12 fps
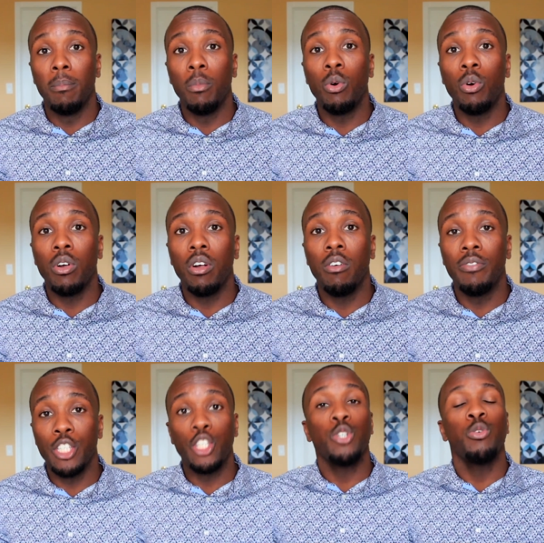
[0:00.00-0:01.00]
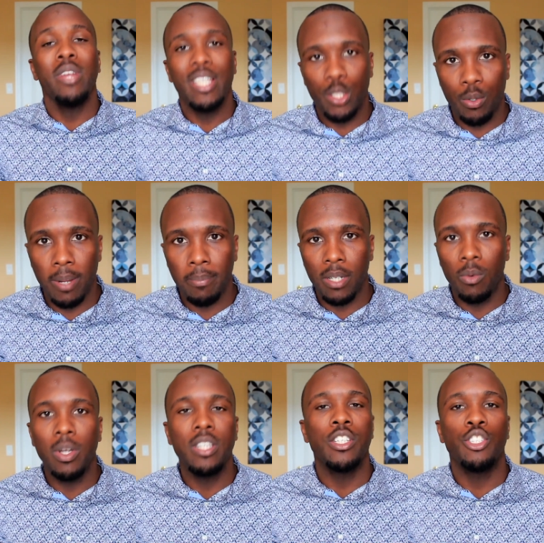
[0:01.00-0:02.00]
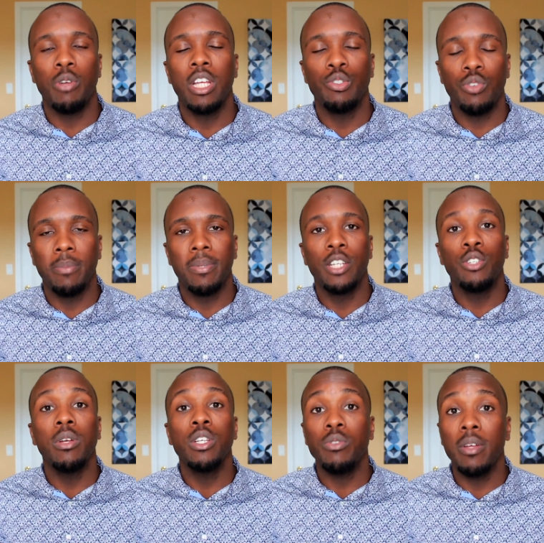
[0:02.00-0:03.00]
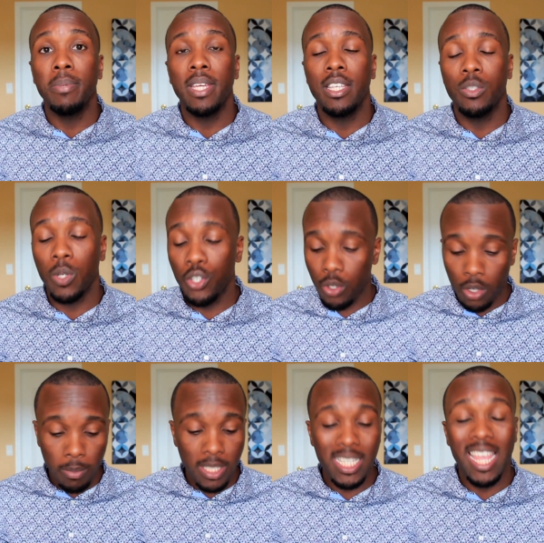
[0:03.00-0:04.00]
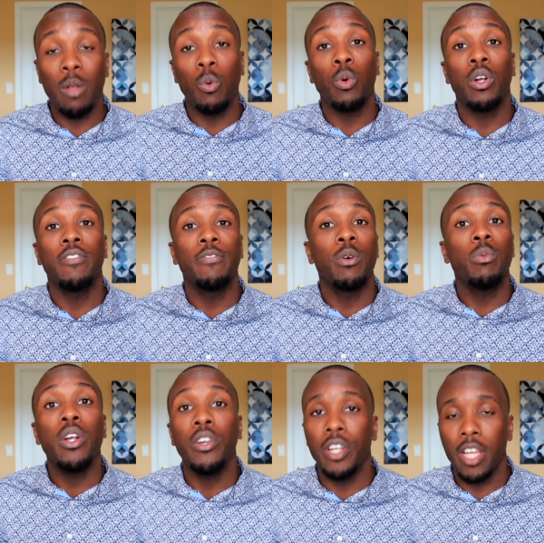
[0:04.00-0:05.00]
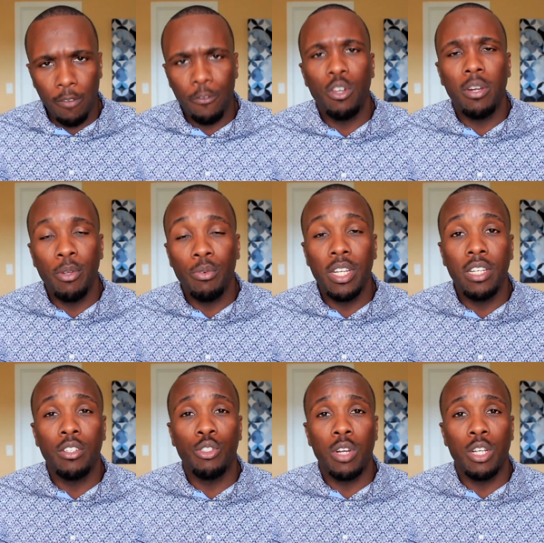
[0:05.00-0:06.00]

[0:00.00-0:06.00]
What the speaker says: more of a transcript. What is a transcript? A transcript is what you're going to be saying word for word. If you're going to be reading the